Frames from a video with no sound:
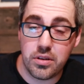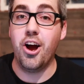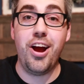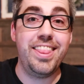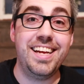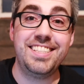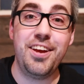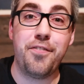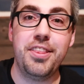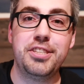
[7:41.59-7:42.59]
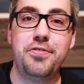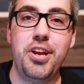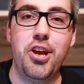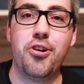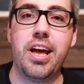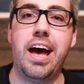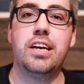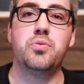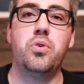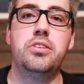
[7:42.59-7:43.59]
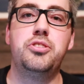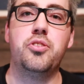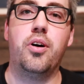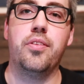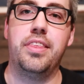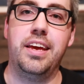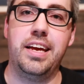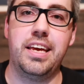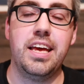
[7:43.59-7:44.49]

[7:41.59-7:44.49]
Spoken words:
All right, that's it for this video, guys. What did you all think?